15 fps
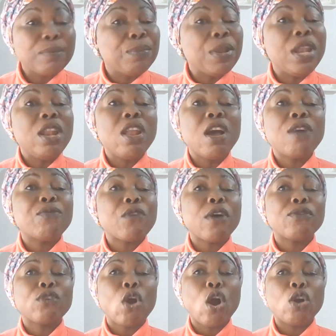Beloved
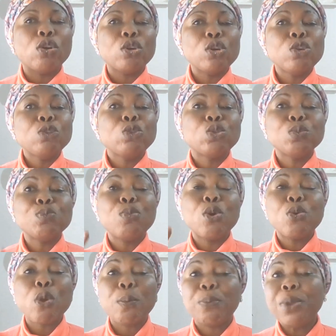of God,
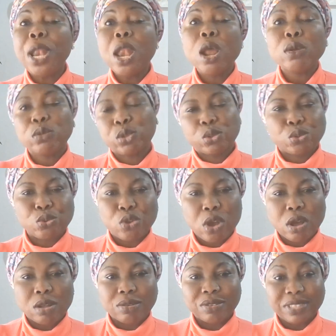tomorrow belongs to
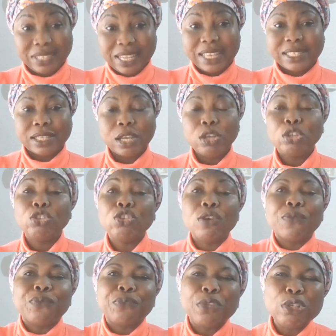God. Yes, your
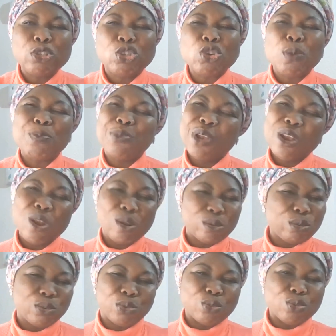future
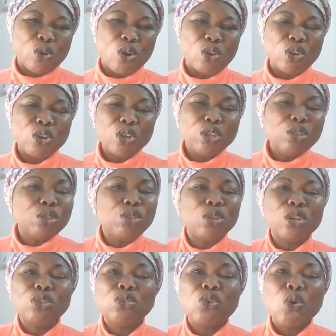belongs to God. You
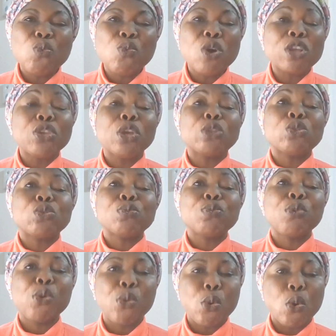don't know what your
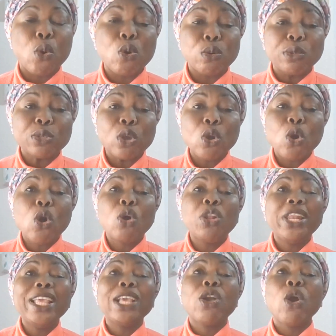tomorrow holds.
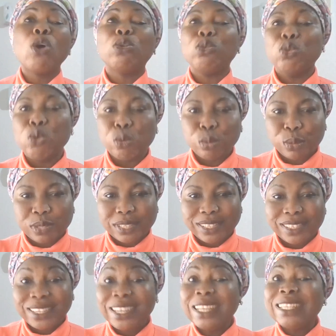Only God knows
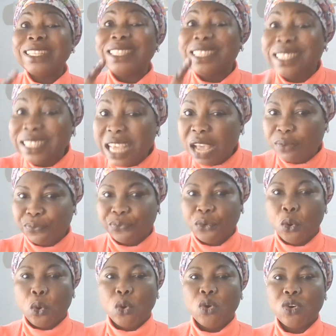this.
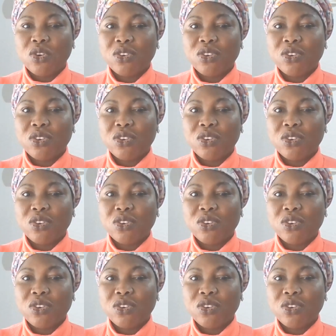Therefore,